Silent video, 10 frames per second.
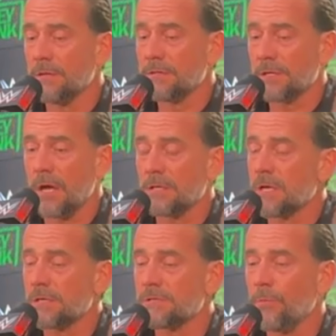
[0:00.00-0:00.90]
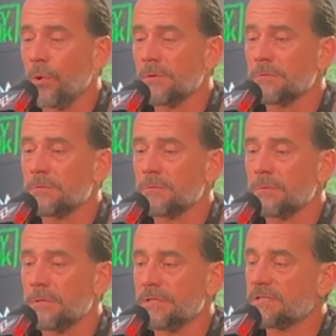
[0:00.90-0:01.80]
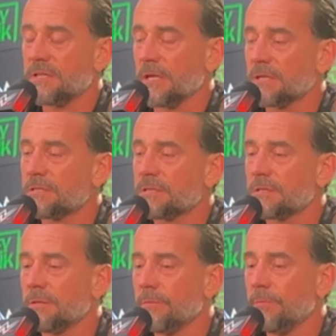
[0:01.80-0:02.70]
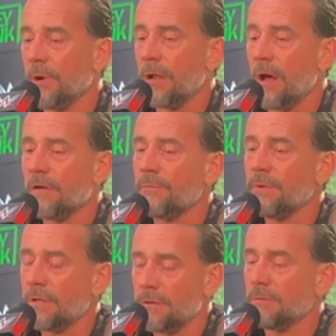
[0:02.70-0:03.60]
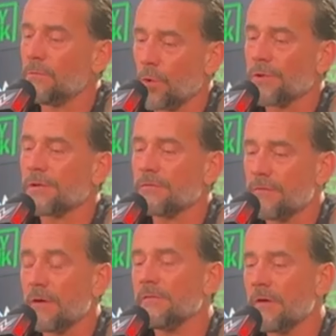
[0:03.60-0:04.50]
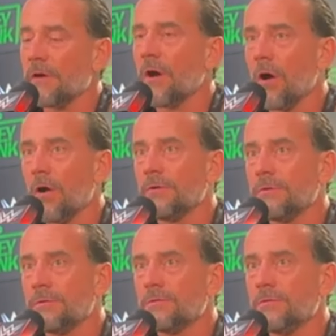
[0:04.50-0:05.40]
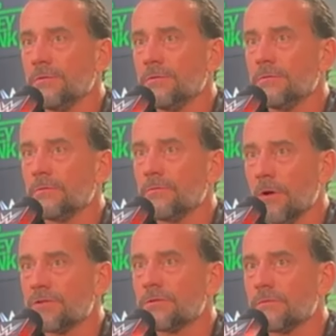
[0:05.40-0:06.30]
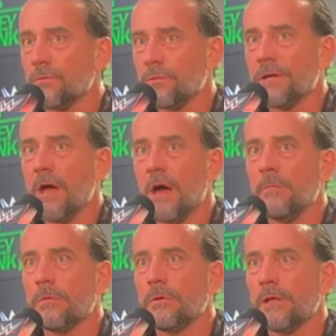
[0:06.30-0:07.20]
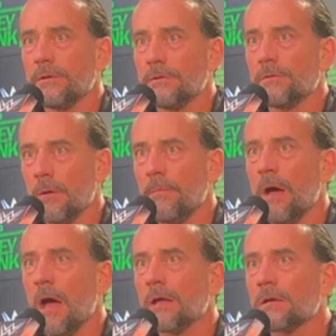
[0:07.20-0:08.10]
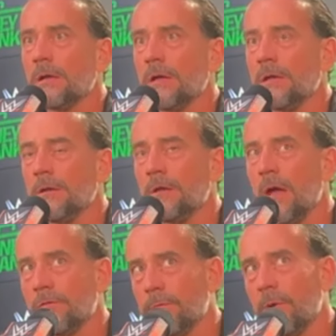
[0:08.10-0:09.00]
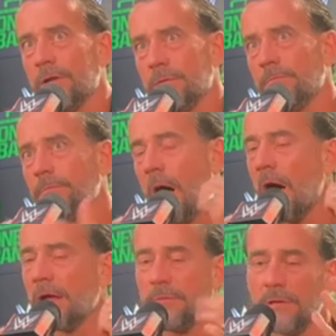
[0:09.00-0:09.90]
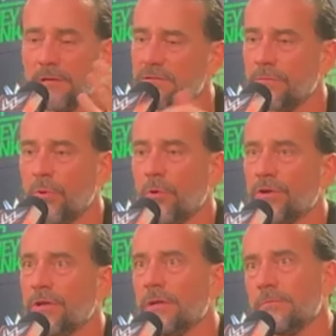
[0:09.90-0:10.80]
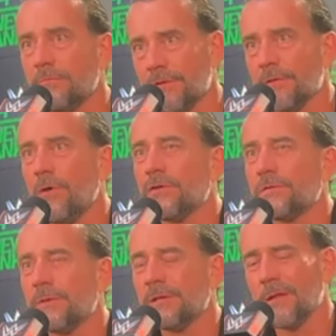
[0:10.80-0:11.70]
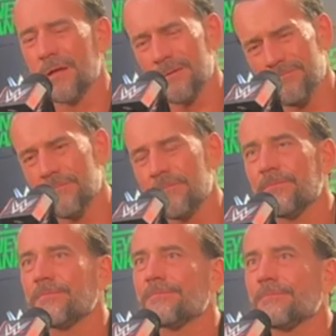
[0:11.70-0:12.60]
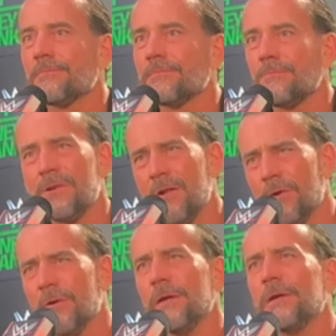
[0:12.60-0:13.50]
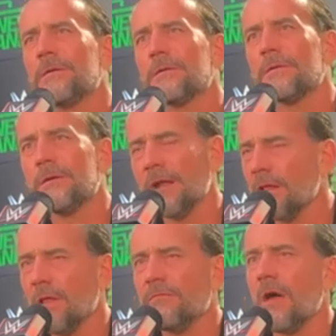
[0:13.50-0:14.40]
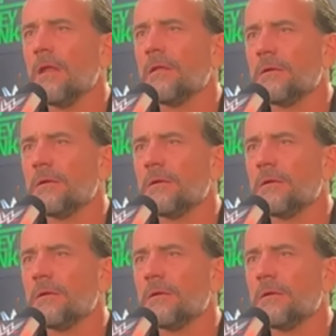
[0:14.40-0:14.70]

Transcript: It's a contact sport, it stinks, but I've been working very, very hard to rush the rehab and come back, and everybody behind me has supported it, and they've also been like, oh, I'm hurt, and I love that.